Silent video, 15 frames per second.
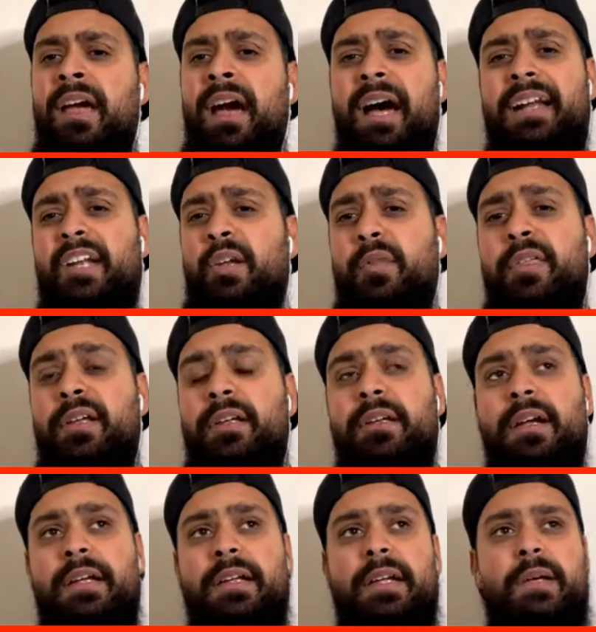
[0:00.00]
And I don't think
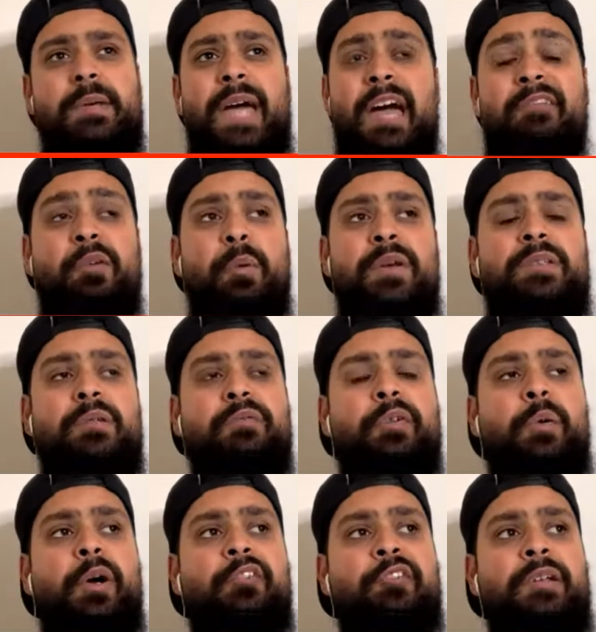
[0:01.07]
it ever was up for
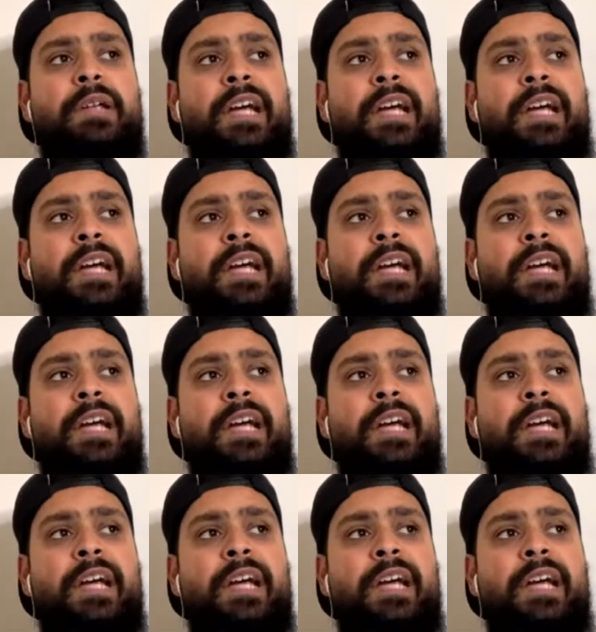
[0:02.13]
question.